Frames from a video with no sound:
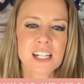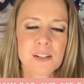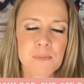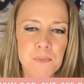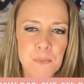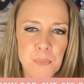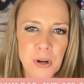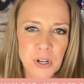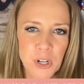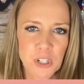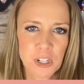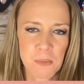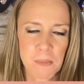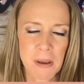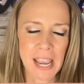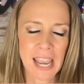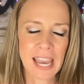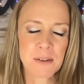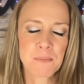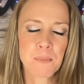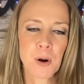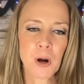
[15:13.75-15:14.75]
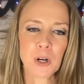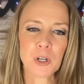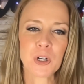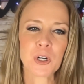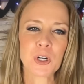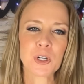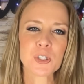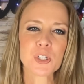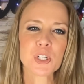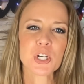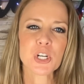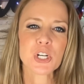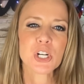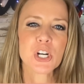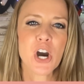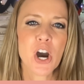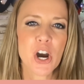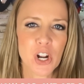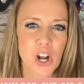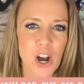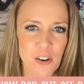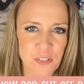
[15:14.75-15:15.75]
print on demand partners
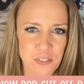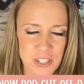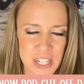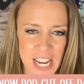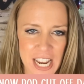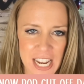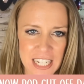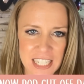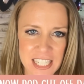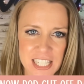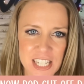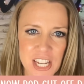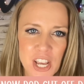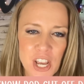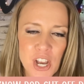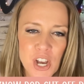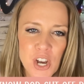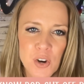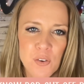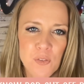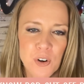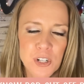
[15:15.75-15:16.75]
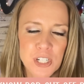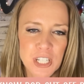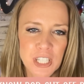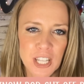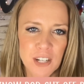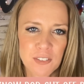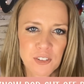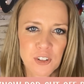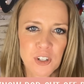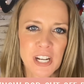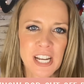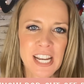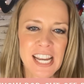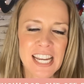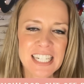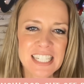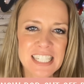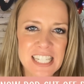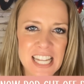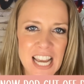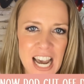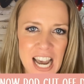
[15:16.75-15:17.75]
cutoff dates for delivery
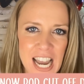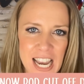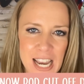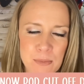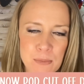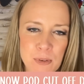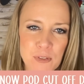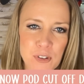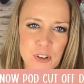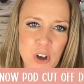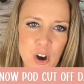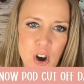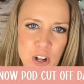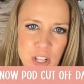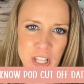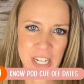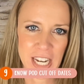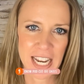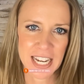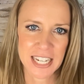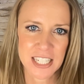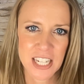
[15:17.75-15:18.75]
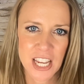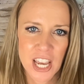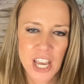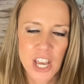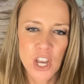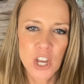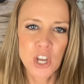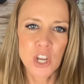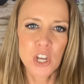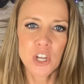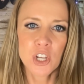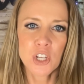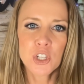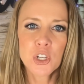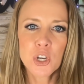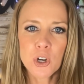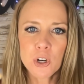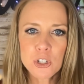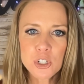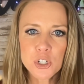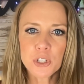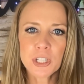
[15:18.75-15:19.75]
in time for the holidays.
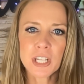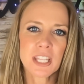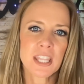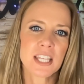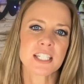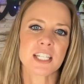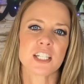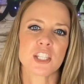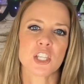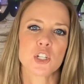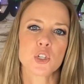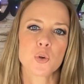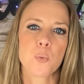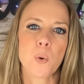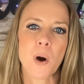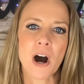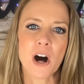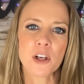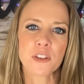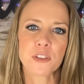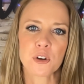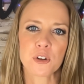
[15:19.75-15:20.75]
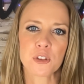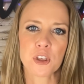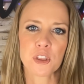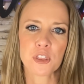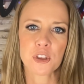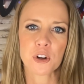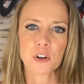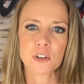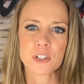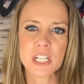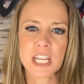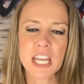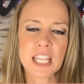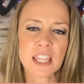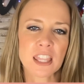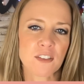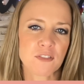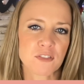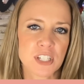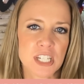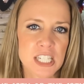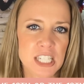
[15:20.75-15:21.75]
Usually this is the 12th or the 13th
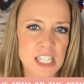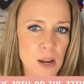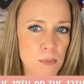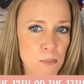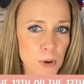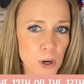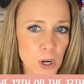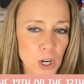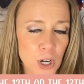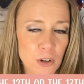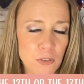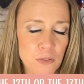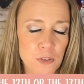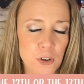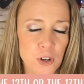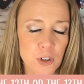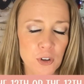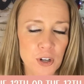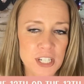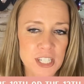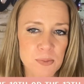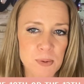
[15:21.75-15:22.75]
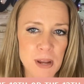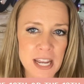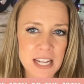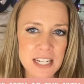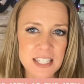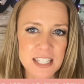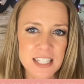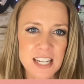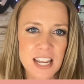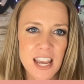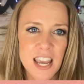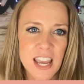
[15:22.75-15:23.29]
of December for Christmas.